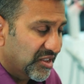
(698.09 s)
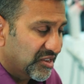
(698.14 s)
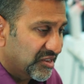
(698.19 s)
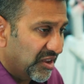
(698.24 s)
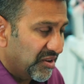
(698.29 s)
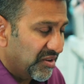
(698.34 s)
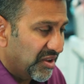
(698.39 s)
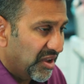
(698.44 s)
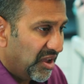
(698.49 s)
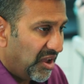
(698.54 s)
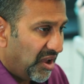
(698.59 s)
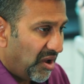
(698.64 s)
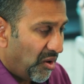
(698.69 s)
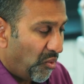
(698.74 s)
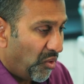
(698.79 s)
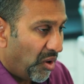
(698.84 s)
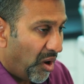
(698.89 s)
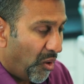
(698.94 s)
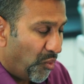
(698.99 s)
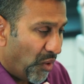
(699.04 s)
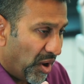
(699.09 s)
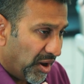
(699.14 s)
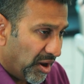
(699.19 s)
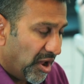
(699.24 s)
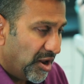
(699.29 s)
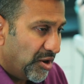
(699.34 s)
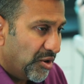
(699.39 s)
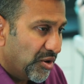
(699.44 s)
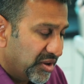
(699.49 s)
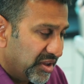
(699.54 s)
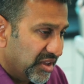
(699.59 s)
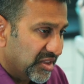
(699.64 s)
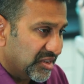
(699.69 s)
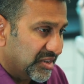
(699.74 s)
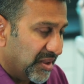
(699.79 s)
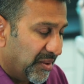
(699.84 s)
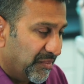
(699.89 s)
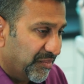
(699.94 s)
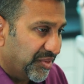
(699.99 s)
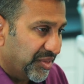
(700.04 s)
So when I look at
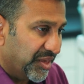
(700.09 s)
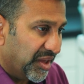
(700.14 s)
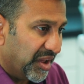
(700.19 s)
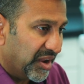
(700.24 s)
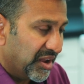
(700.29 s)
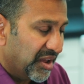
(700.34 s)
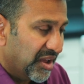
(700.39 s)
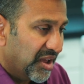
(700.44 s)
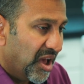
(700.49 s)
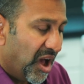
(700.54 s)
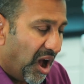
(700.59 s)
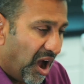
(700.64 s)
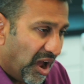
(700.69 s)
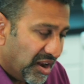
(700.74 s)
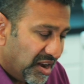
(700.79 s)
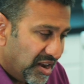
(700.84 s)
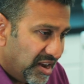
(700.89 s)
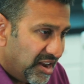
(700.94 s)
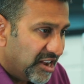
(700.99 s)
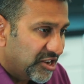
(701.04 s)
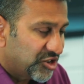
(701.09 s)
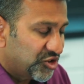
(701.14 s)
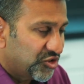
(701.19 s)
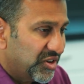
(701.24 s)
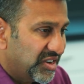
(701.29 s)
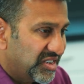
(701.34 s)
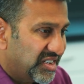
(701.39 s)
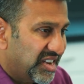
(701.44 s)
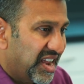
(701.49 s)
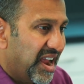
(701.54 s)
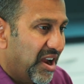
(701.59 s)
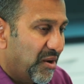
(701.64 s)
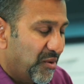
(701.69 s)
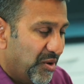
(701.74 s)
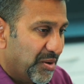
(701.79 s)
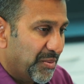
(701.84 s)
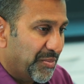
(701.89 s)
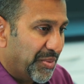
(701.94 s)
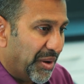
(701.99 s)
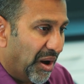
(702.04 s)
something, I literally tear it
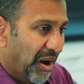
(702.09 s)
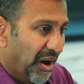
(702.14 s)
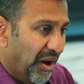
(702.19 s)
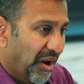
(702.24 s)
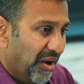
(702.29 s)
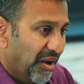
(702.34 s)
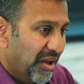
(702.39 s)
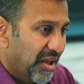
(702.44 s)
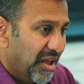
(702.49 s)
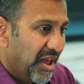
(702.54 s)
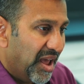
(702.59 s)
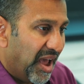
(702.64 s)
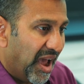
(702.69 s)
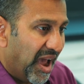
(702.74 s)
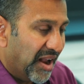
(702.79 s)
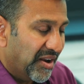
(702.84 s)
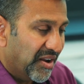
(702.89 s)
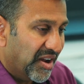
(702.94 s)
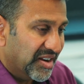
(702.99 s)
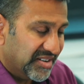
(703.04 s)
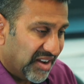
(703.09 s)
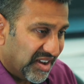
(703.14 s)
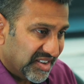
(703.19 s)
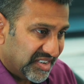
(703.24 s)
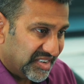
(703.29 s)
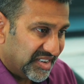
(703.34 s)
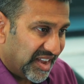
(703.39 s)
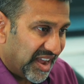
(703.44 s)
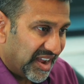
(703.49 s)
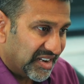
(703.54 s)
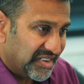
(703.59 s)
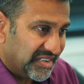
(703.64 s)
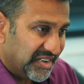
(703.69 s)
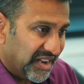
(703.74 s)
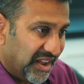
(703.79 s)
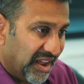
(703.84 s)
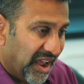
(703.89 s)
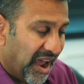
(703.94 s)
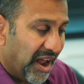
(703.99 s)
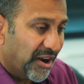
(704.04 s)
apart and I dissect
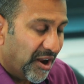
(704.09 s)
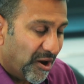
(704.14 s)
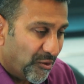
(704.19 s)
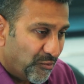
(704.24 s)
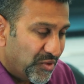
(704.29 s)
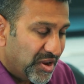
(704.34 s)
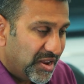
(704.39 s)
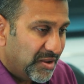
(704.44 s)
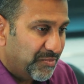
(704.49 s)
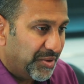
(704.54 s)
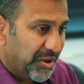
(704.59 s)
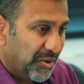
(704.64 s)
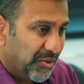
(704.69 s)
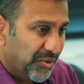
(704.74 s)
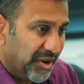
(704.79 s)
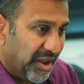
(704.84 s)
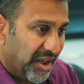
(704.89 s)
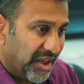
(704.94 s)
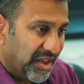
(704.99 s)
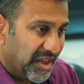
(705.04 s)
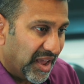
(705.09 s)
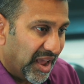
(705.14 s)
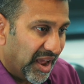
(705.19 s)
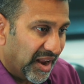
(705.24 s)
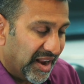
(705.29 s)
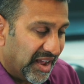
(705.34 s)
it and I rebuild it again.